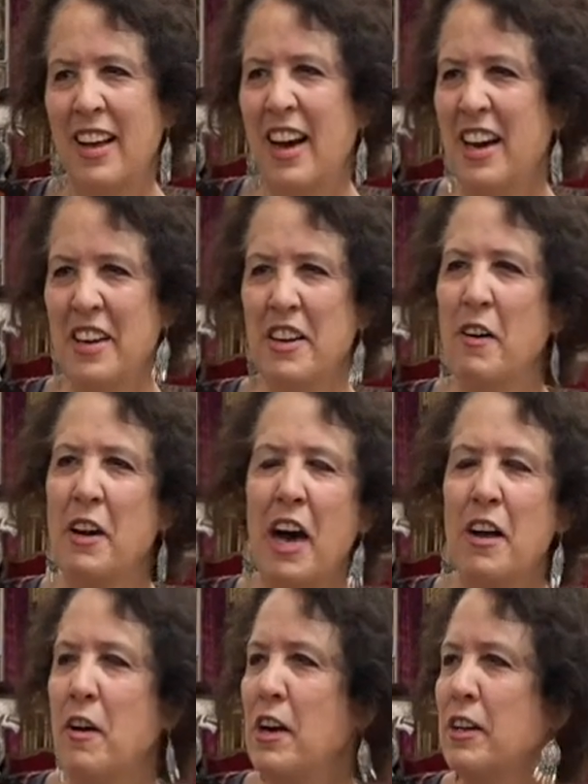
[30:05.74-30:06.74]
I don't know.
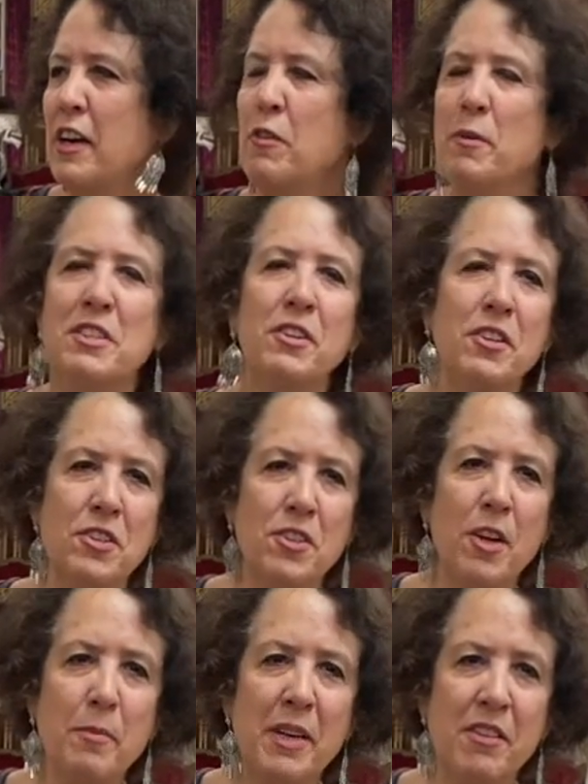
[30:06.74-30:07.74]
I, look, I've always got
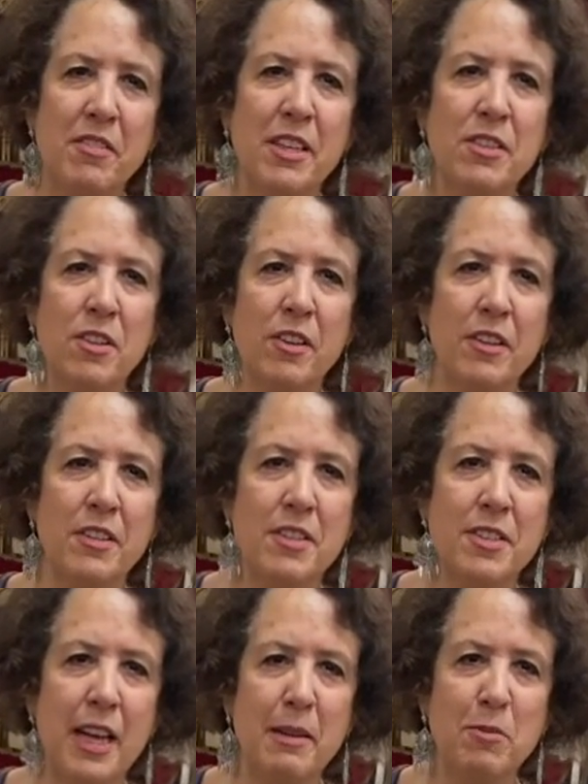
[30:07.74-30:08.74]
so many things on at the
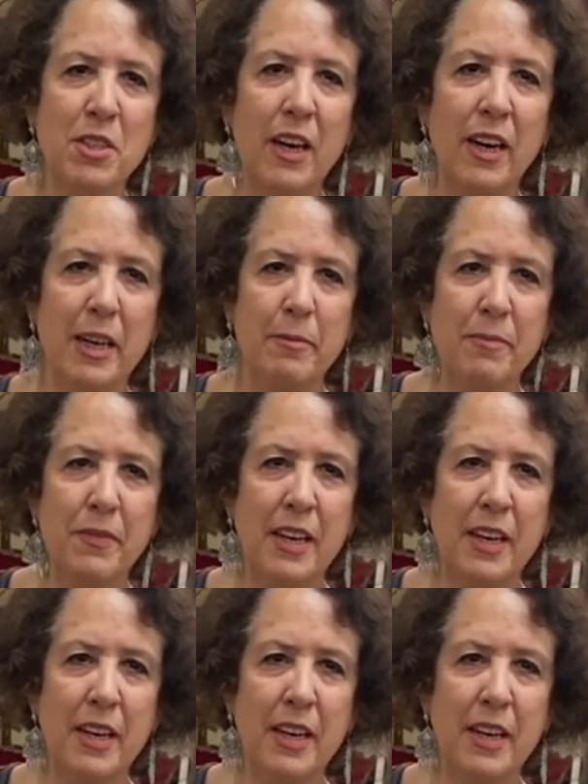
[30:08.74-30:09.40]
same time.